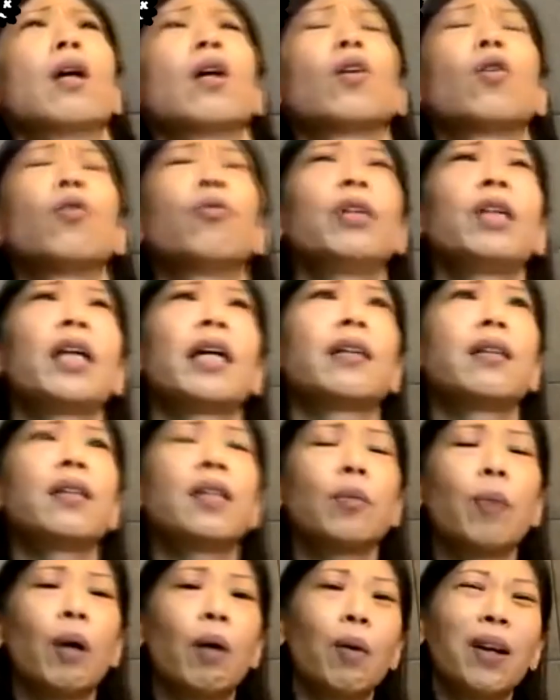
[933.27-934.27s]
COVID-19
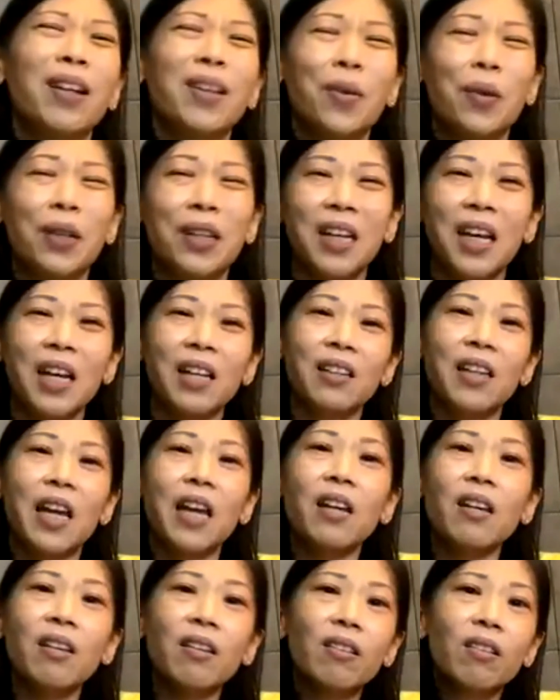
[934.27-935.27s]
is about 28
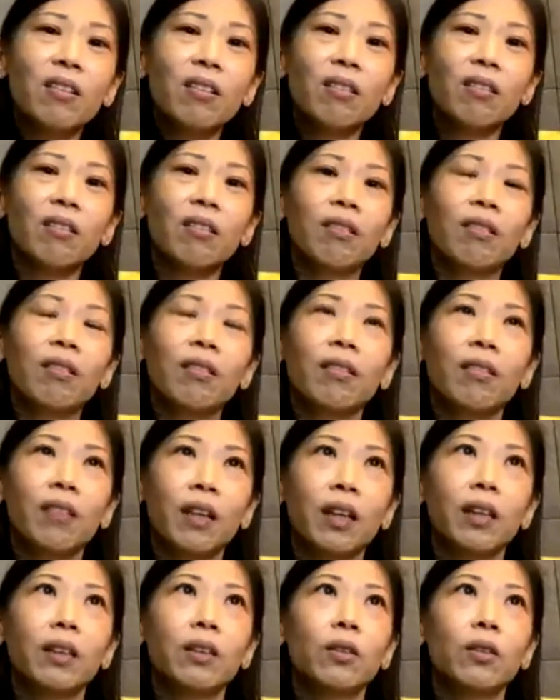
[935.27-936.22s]
days, right?